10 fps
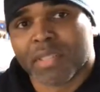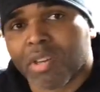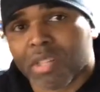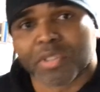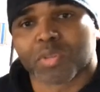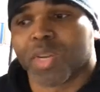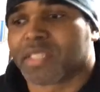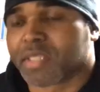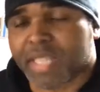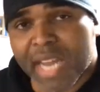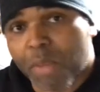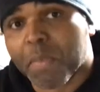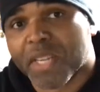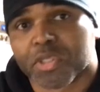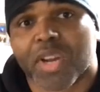all those questions, and I'll
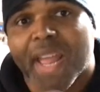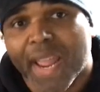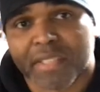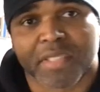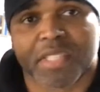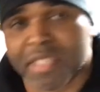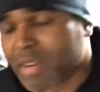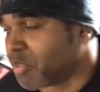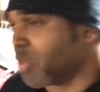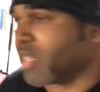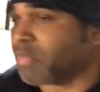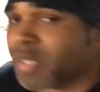make sure I answer each and every one of